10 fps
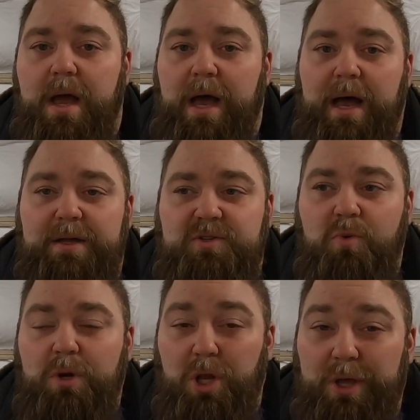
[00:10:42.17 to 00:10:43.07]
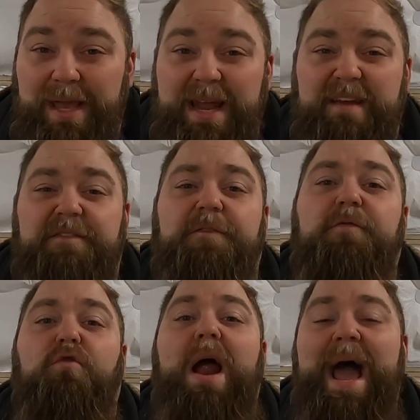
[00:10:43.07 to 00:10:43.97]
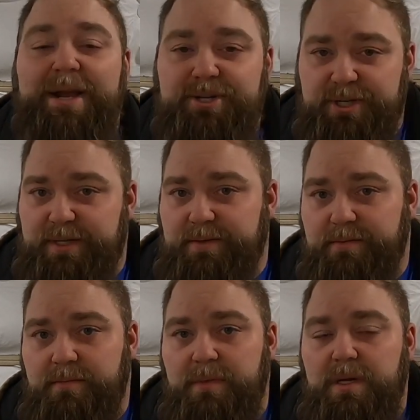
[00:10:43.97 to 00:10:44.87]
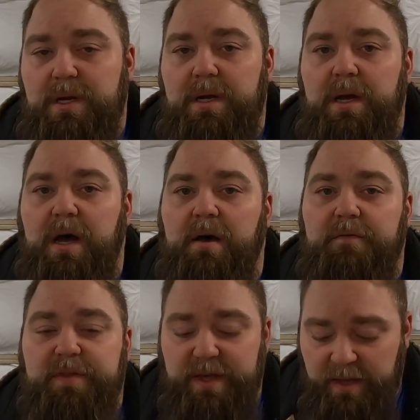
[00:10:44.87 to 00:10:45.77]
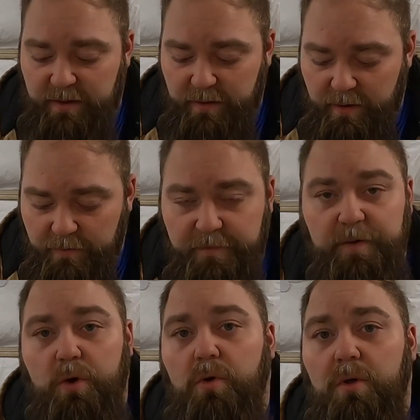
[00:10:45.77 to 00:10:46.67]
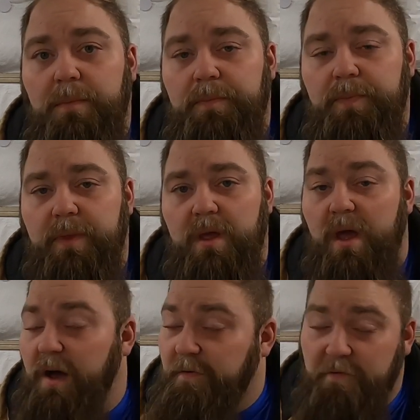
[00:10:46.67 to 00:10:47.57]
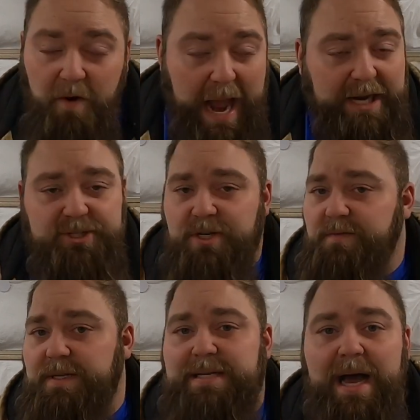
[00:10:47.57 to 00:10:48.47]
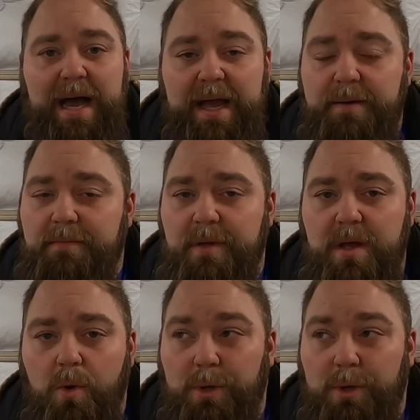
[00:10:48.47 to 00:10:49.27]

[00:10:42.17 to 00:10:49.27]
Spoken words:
So we're looking at a fraction of the fuel, a fraction of the time.